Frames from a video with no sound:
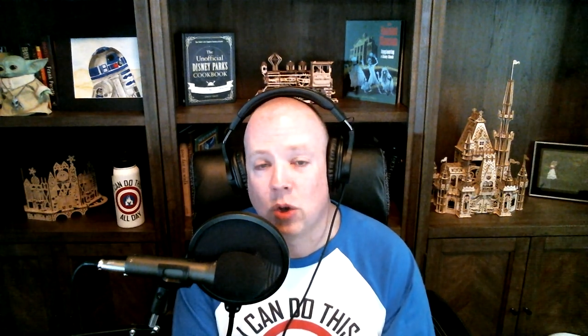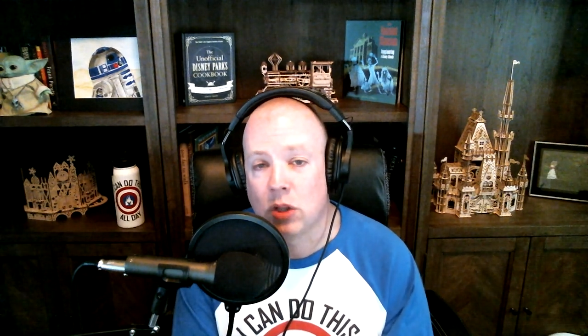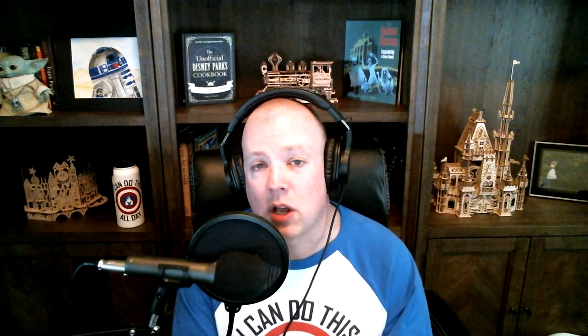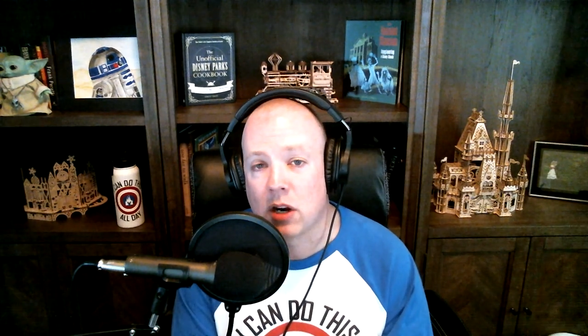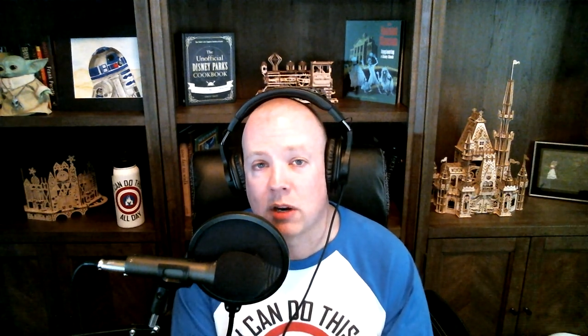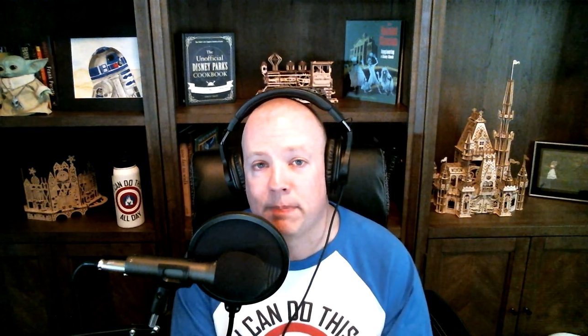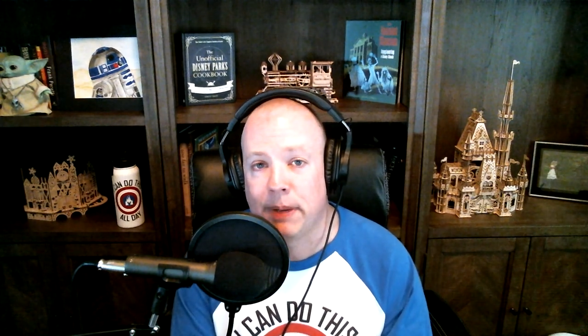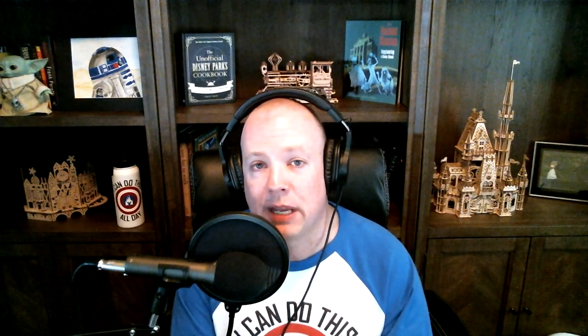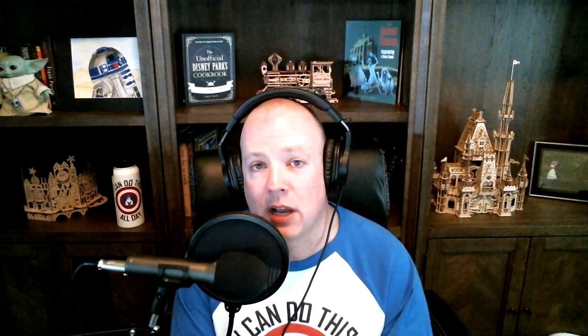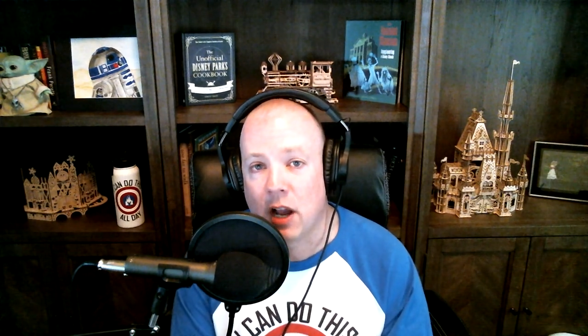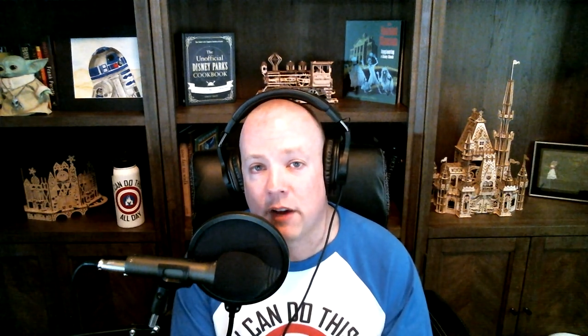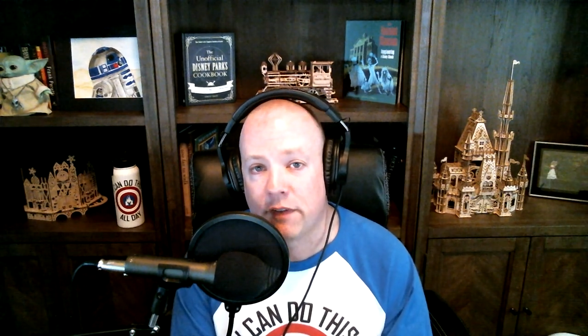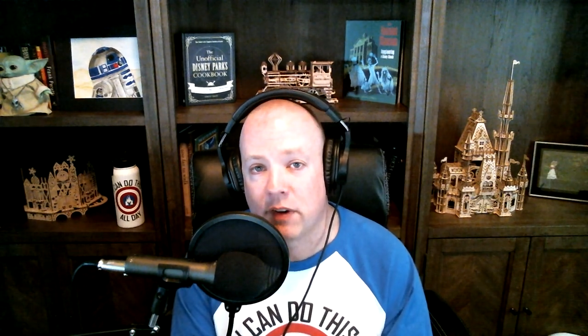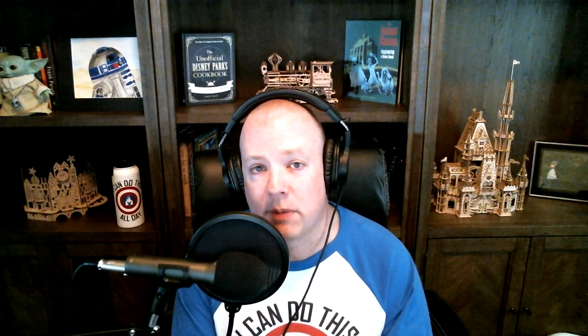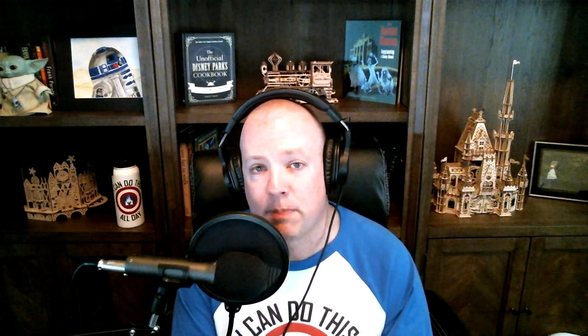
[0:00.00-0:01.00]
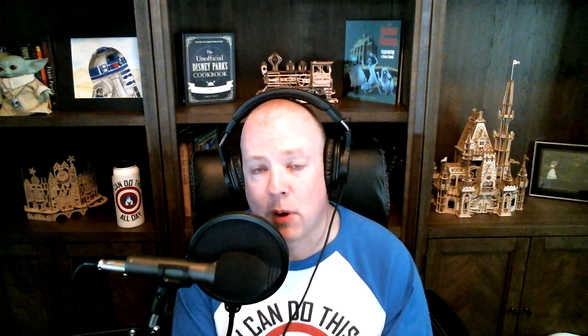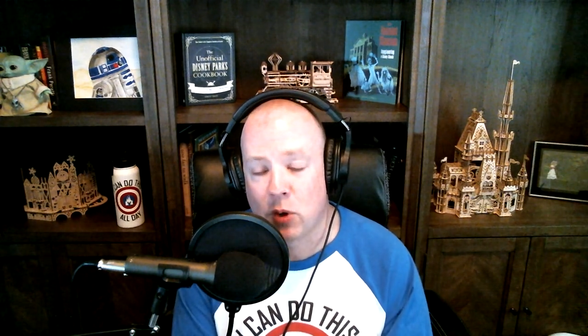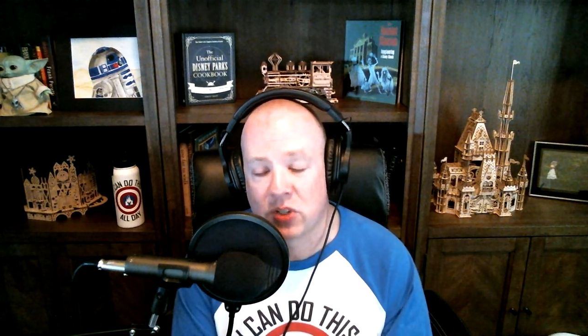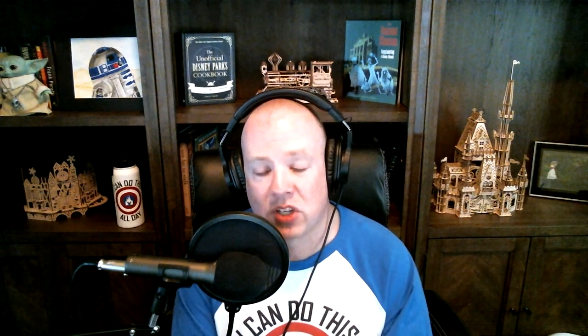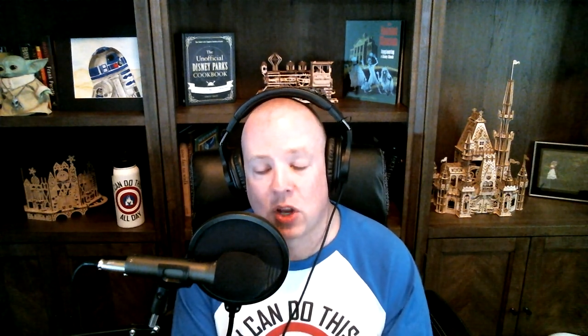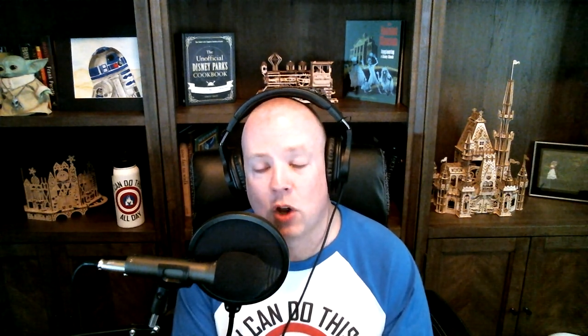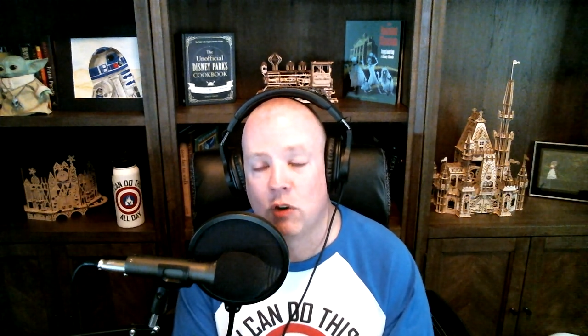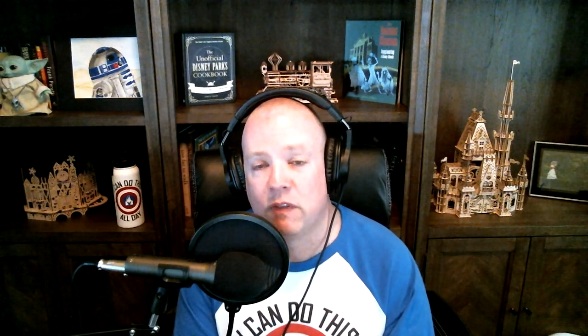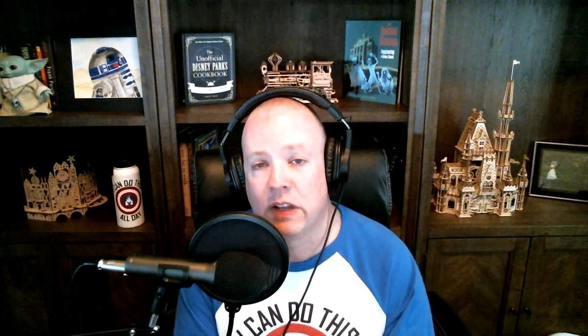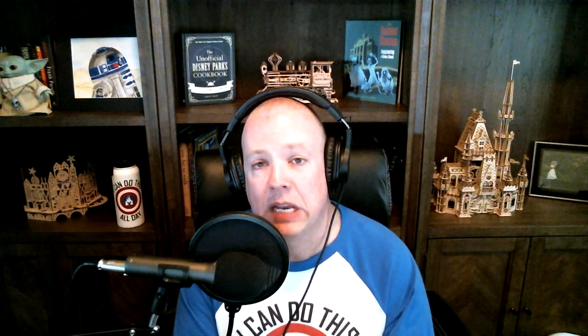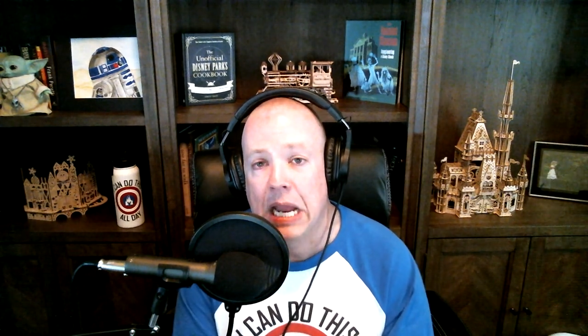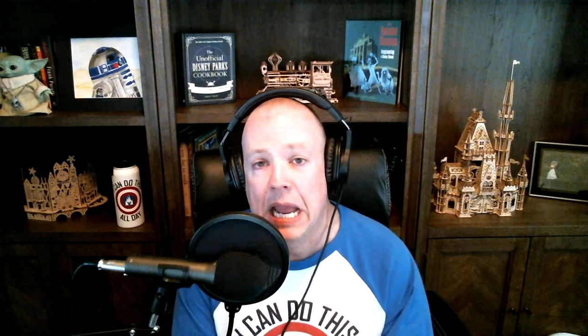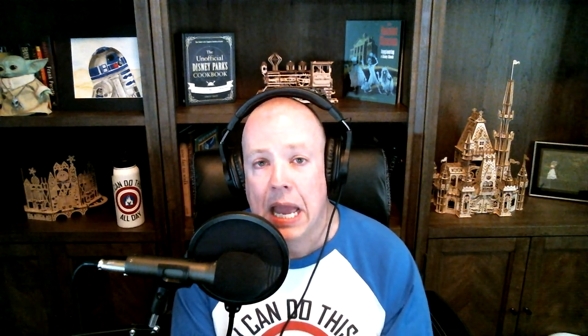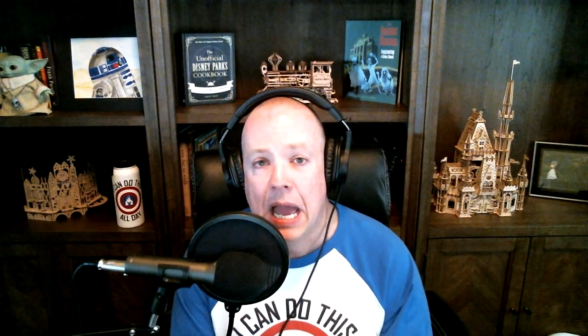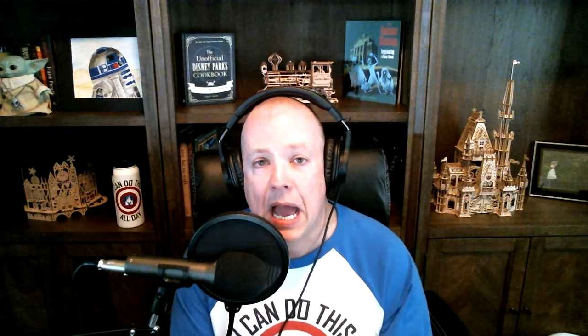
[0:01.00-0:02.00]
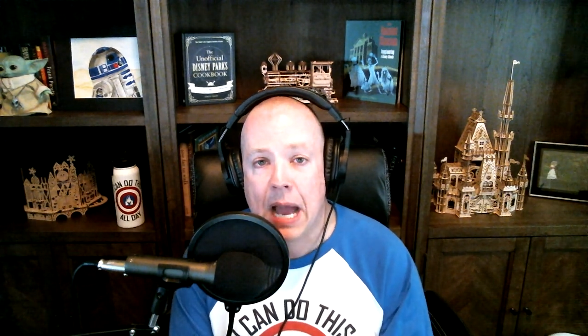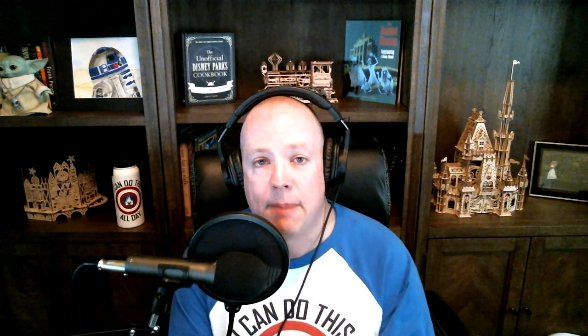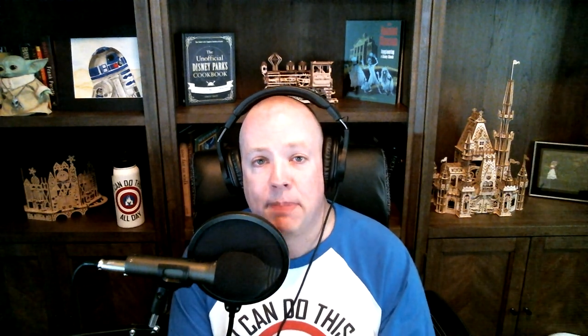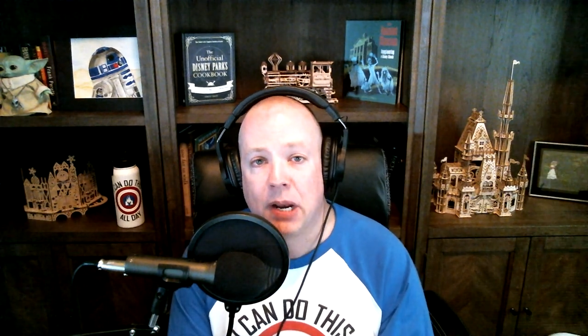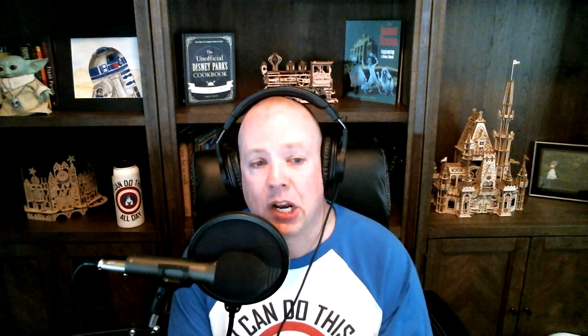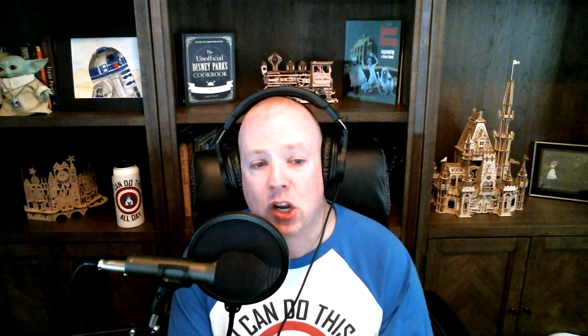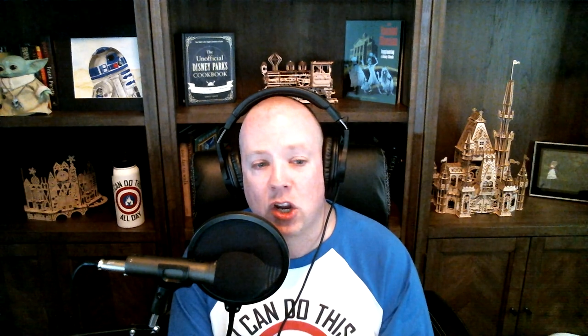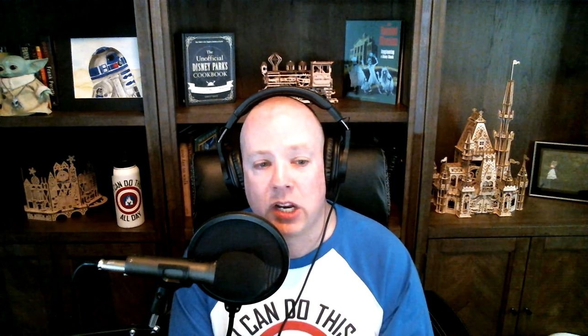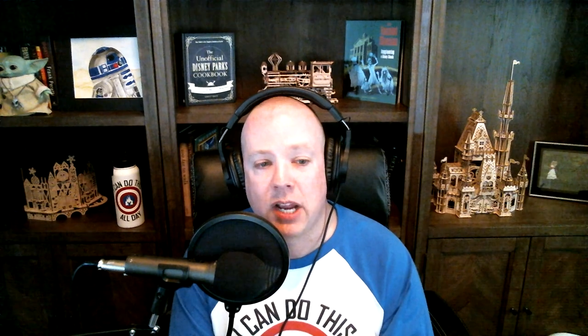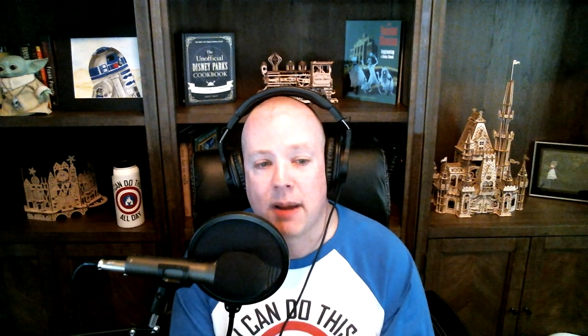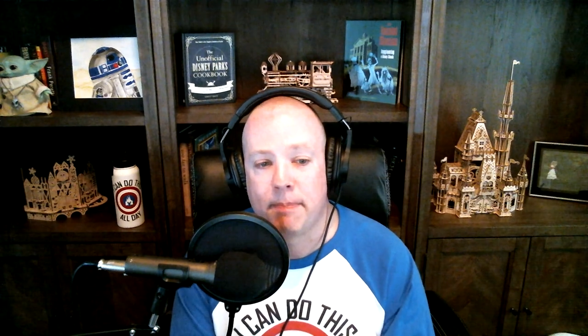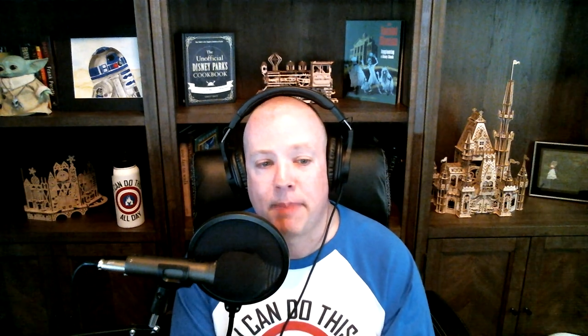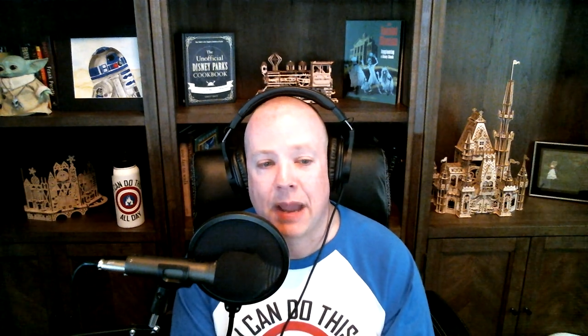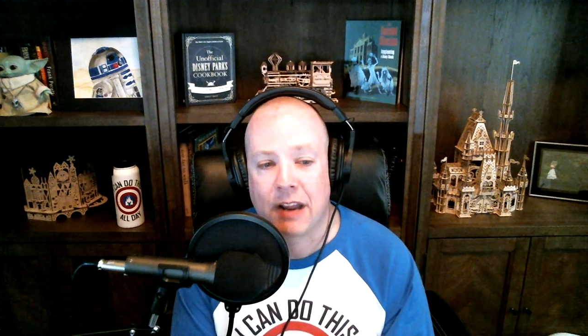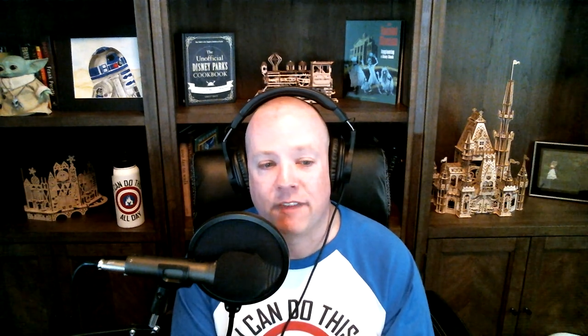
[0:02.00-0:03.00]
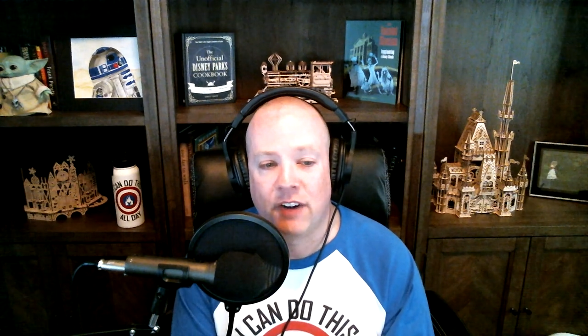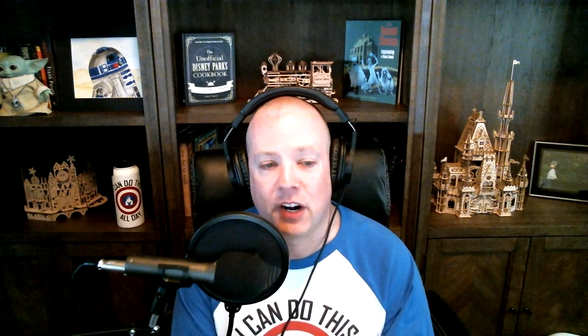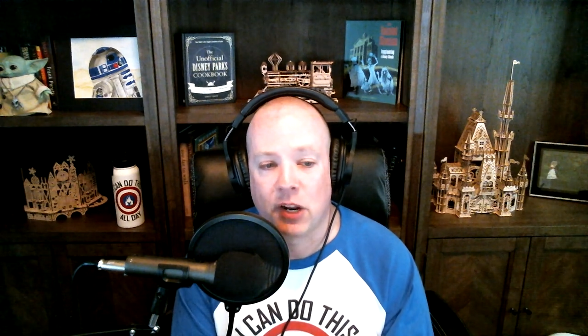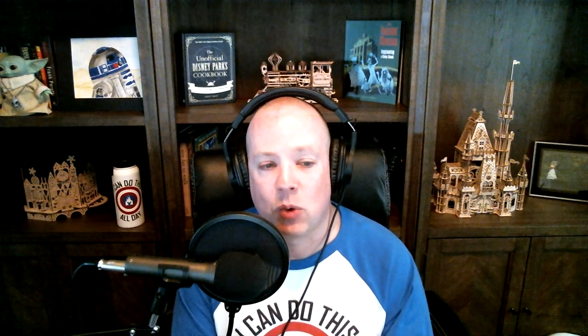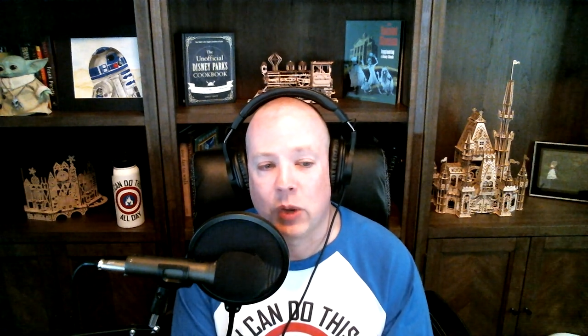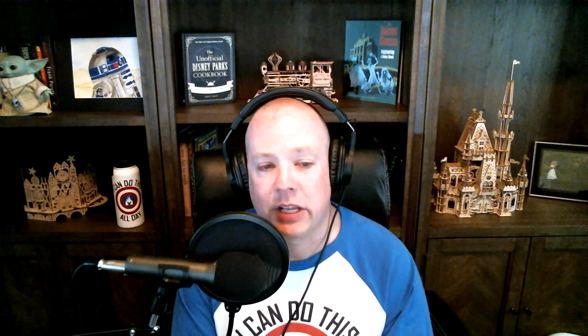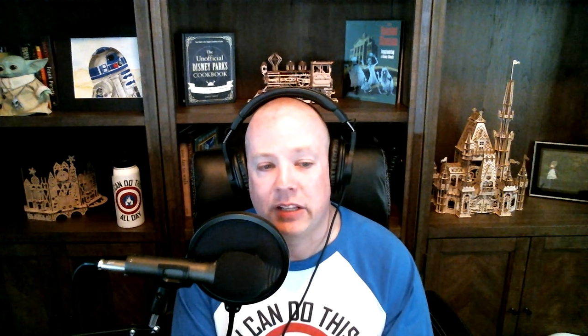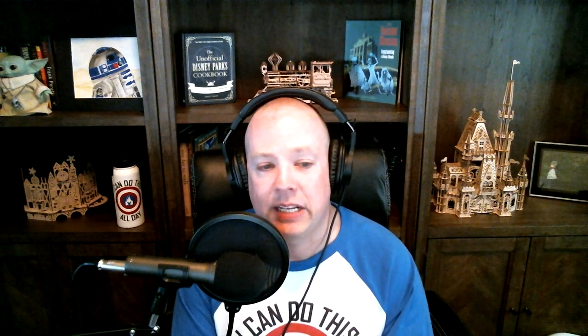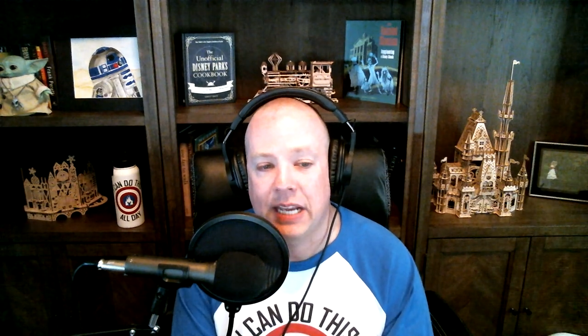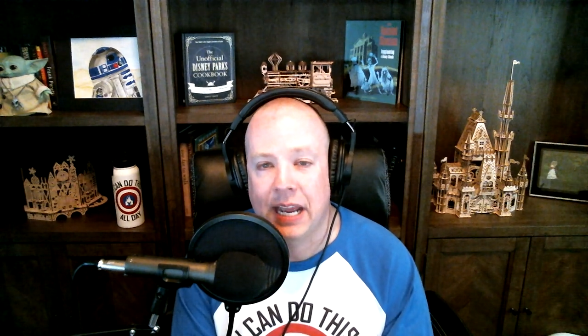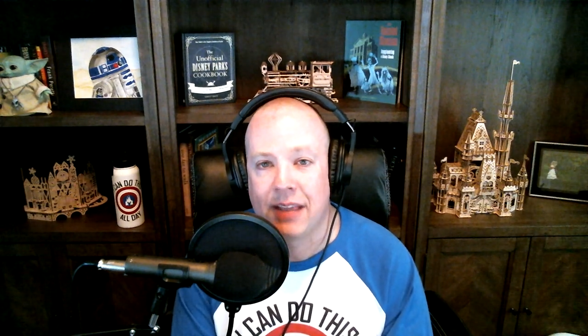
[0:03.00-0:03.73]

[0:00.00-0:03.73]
longer being offered post COVID, but it could come back very quickly.